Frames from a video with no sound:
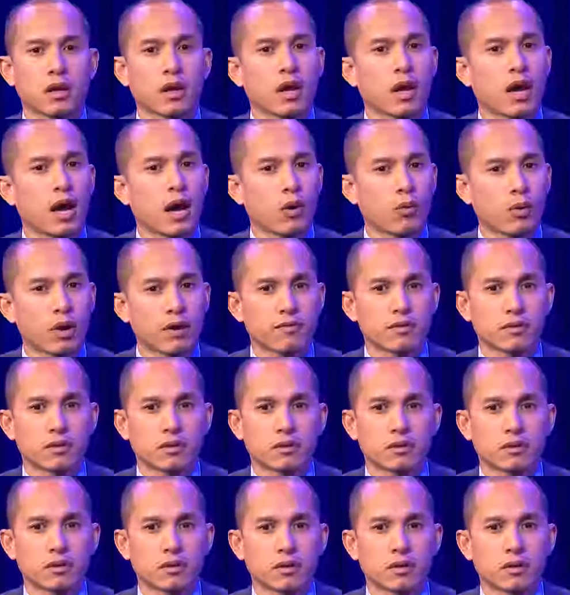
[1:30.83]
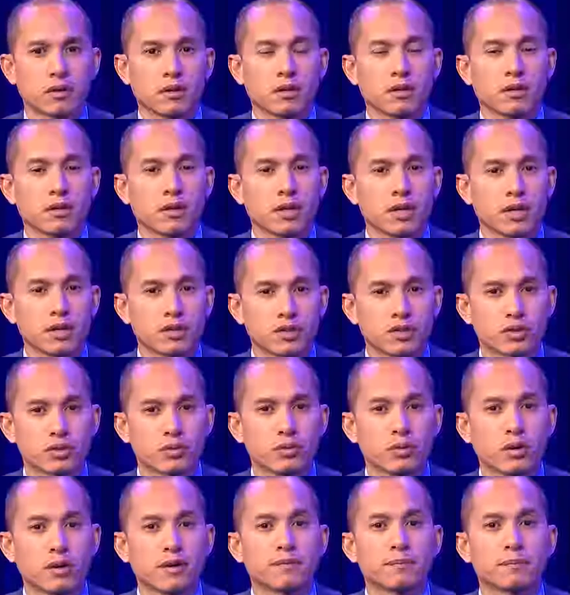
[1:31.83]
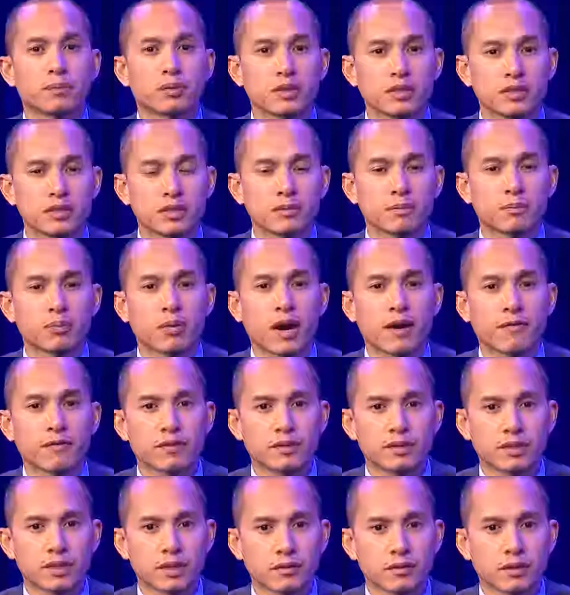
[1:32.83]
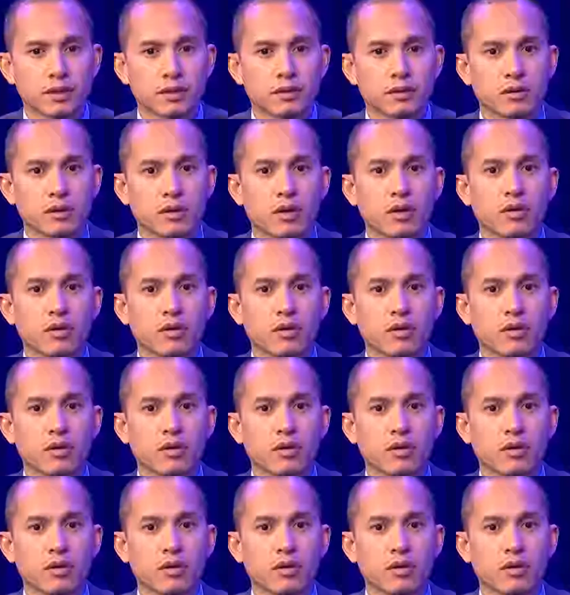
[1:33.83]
However, the issue of prison profiteering